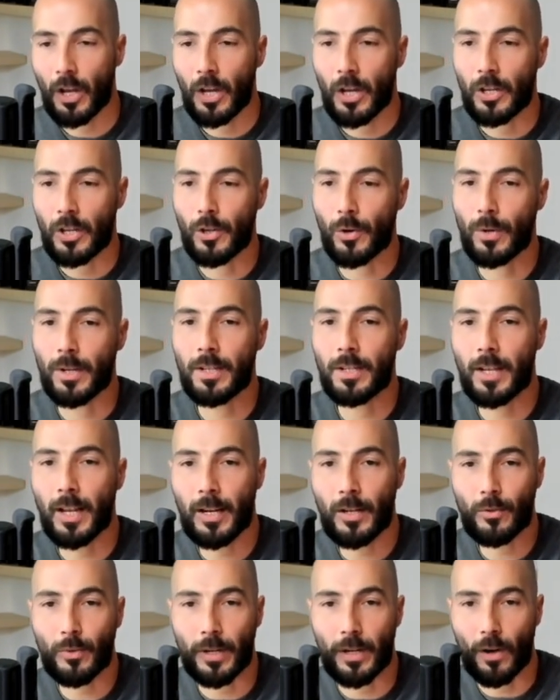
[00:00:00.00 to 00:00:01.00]
you're
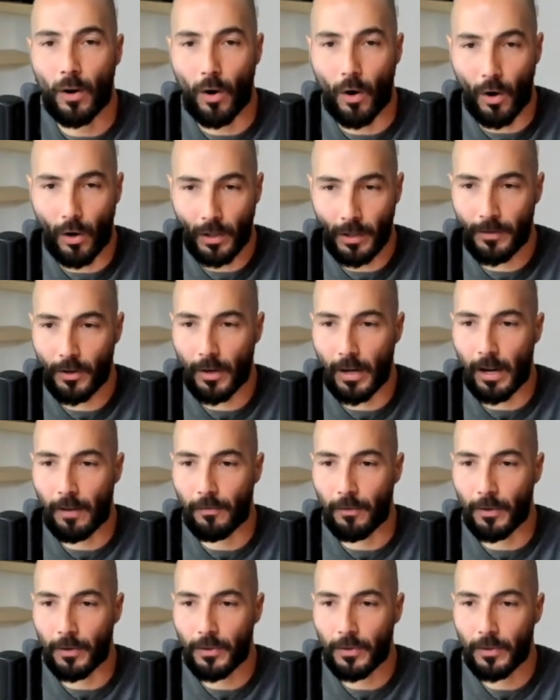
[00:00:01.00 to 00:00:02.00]
endangering all of your
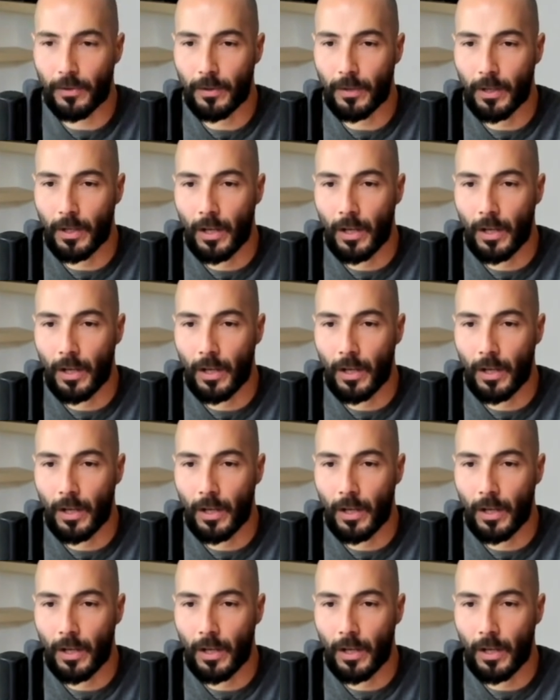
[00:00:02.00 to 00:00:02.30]
efforts,